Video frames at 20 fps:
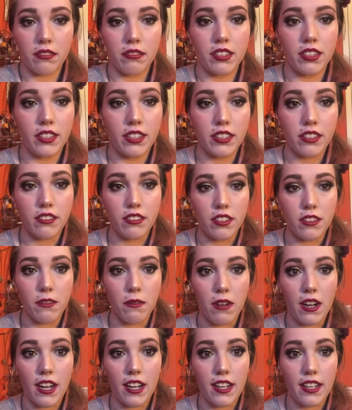I really don't know
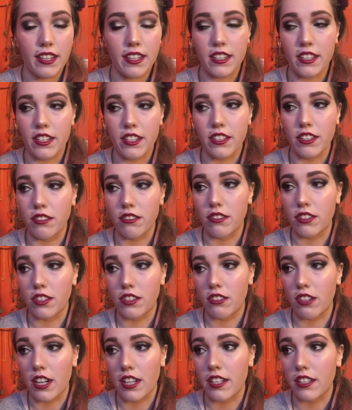why I continue to
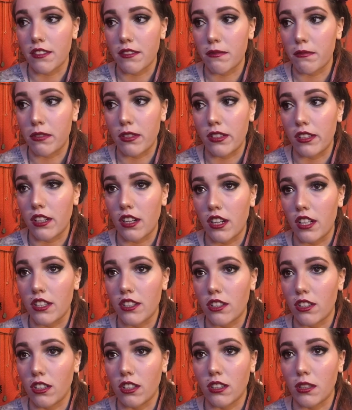try to put
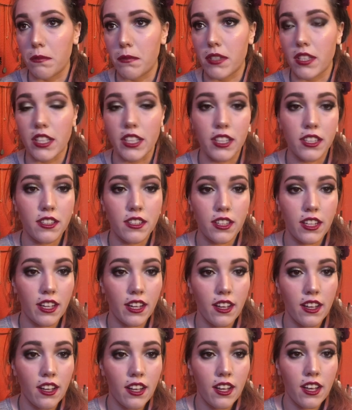on dark lipsticks.
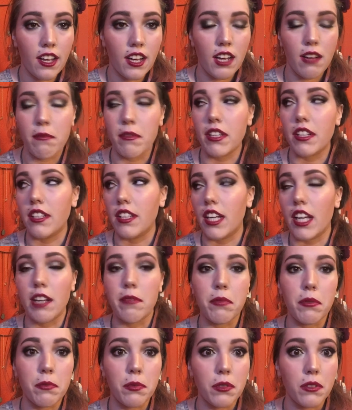Like, I'm
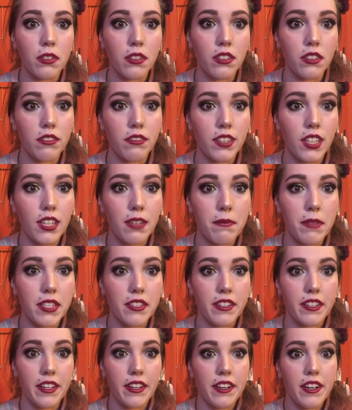incapable of not
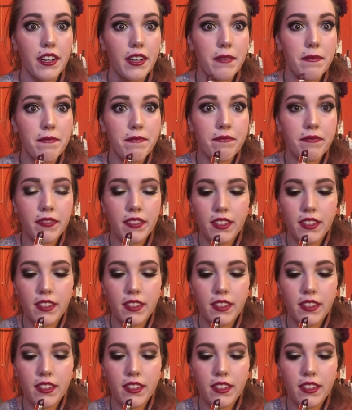messing it up.